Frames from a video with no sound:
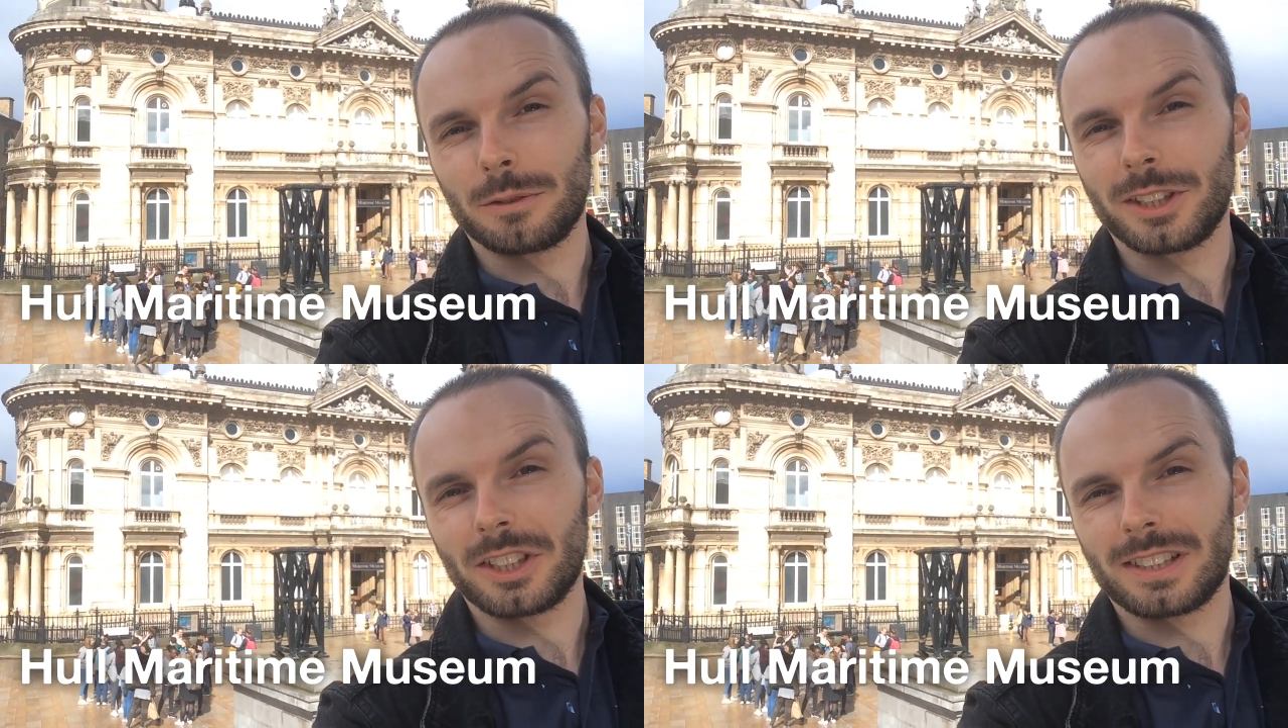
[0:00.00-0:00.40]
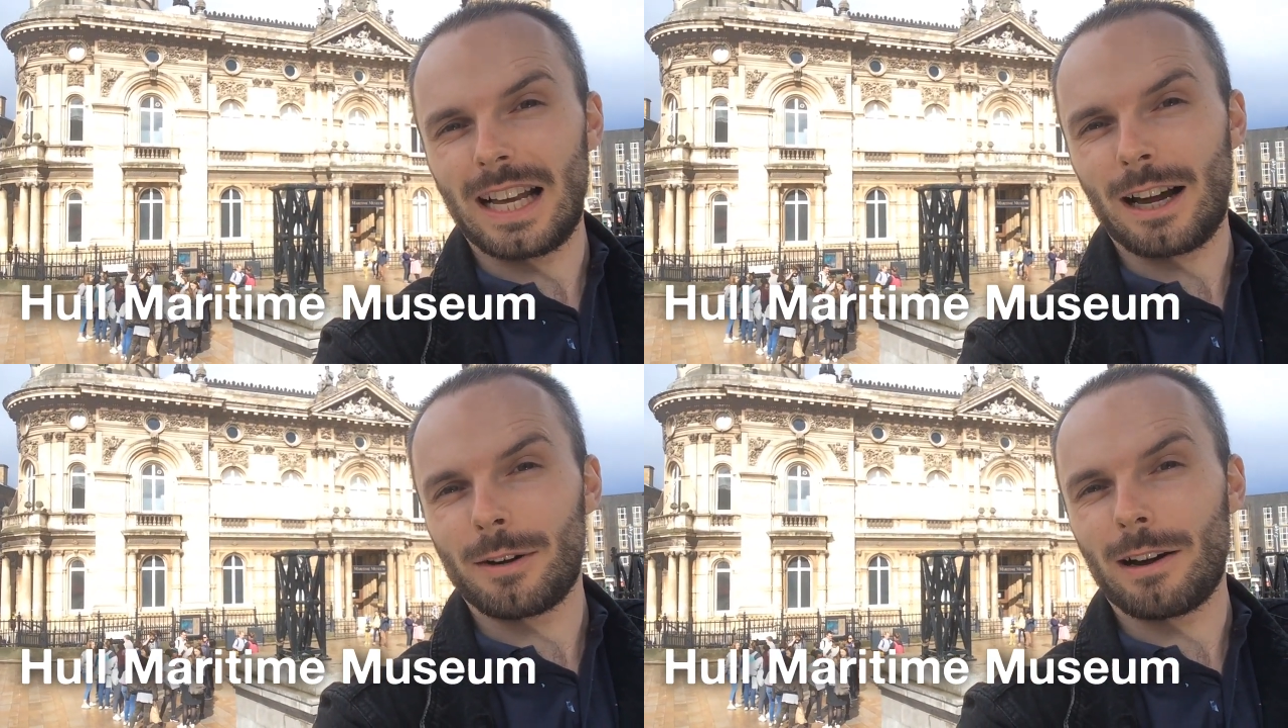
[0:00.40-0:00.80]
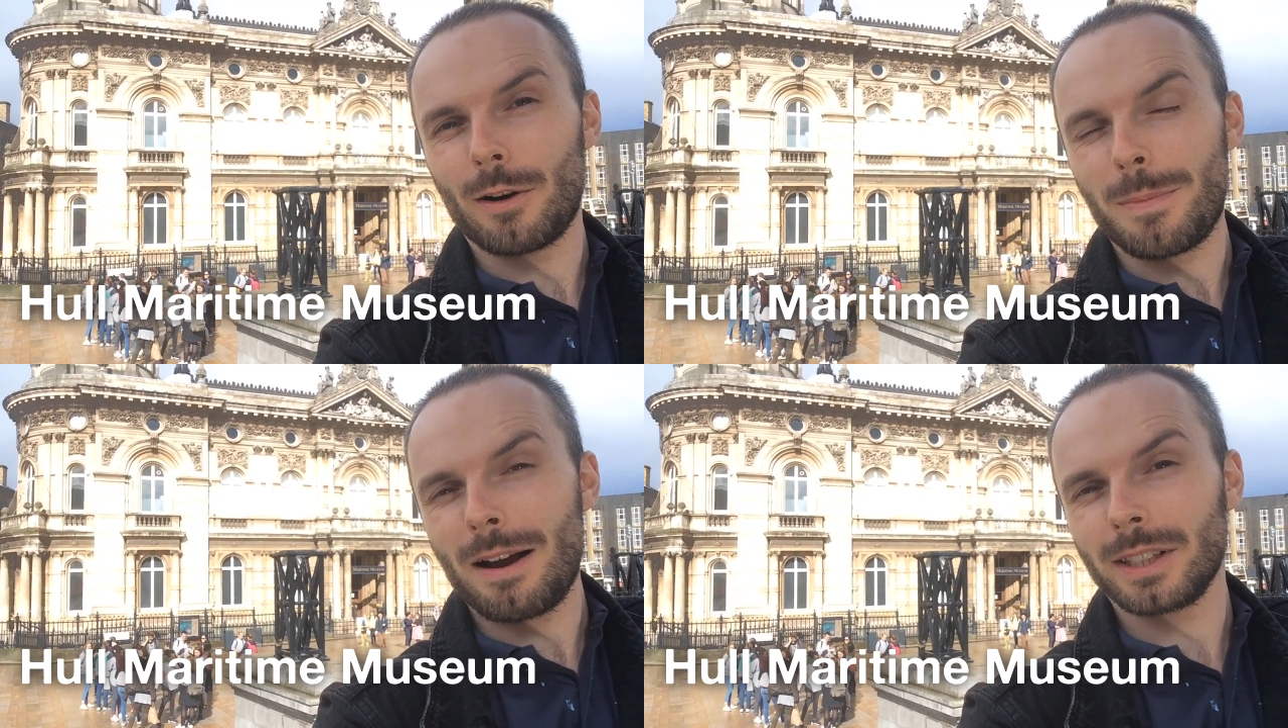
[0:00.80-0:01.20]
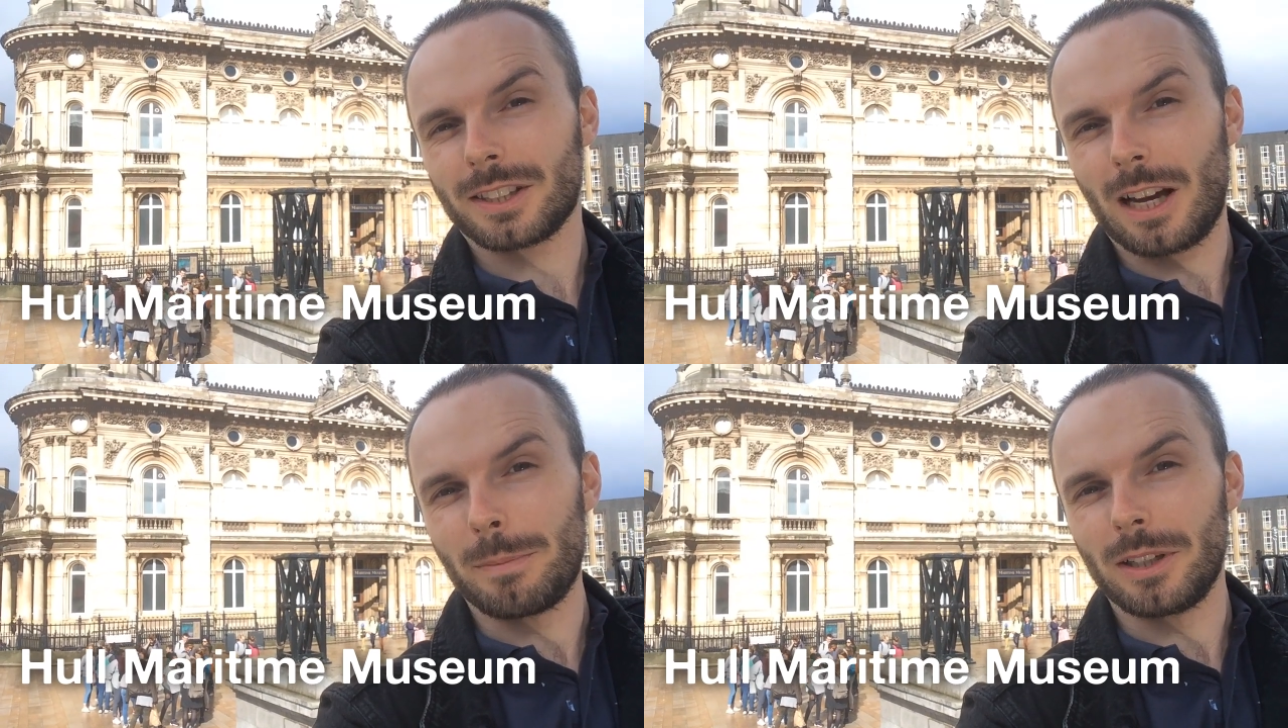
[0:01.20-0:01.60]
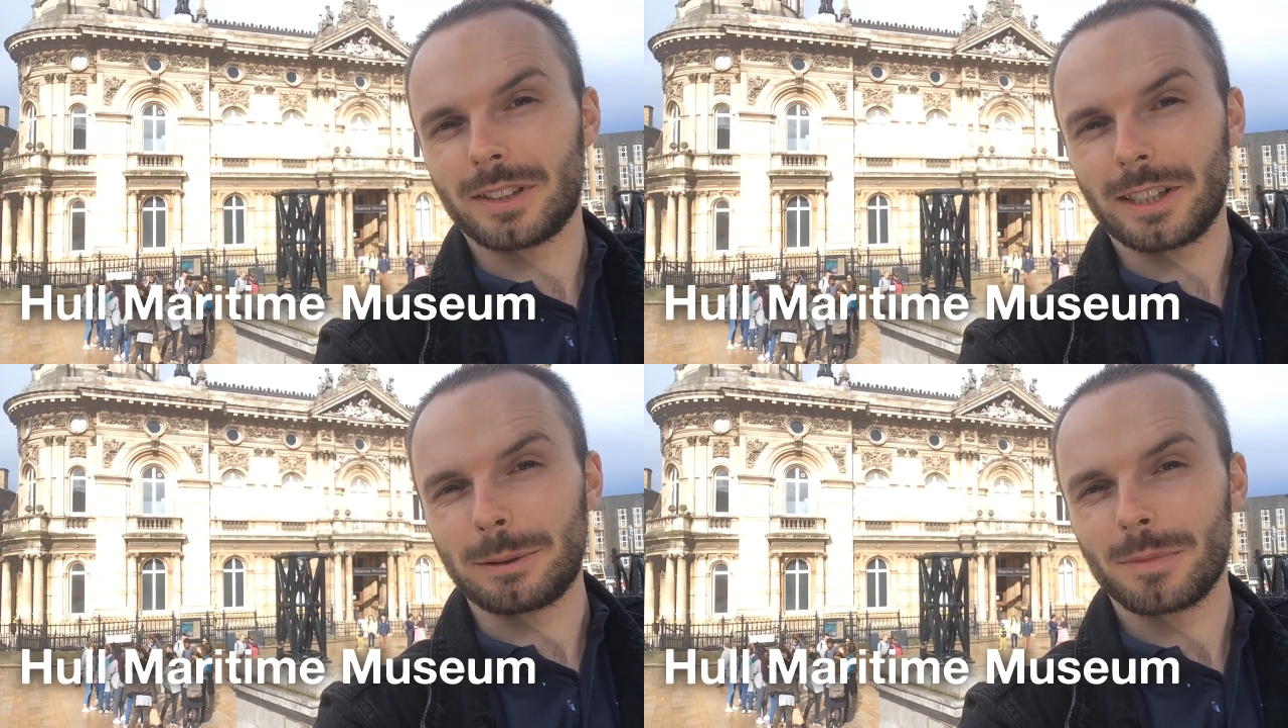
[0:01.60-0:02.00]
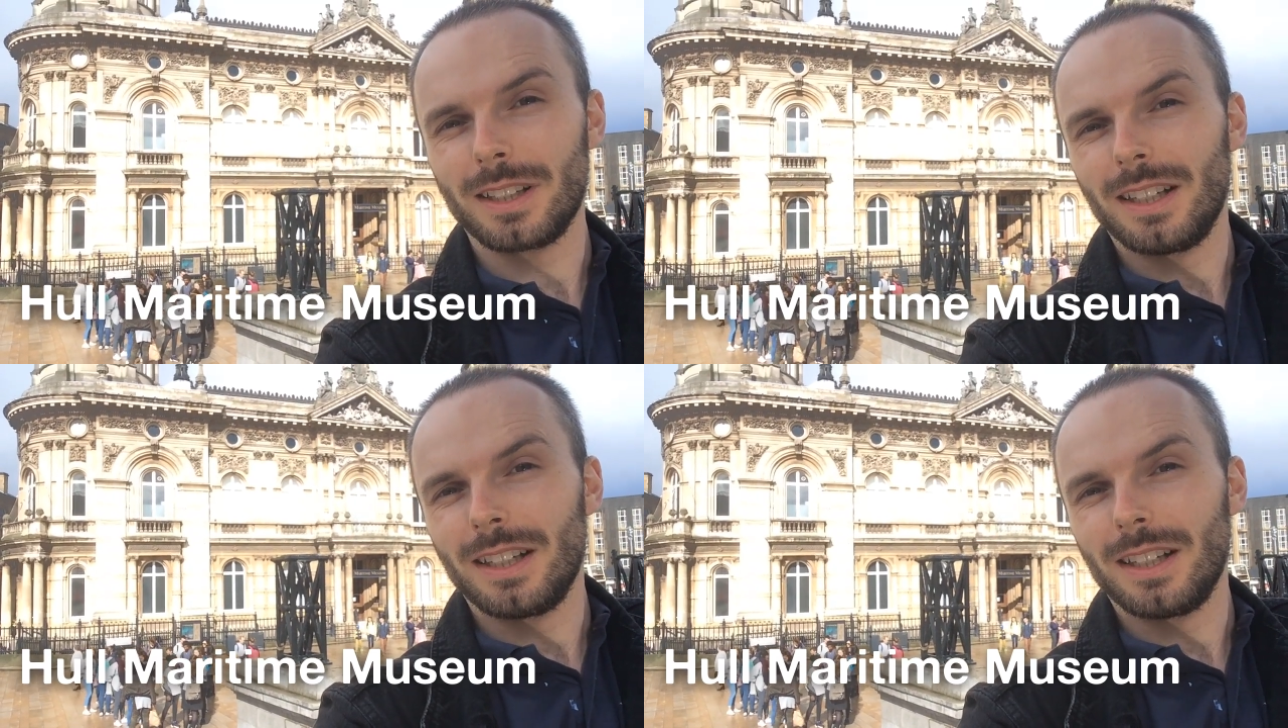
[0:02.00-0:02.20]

which is now our maritime museum.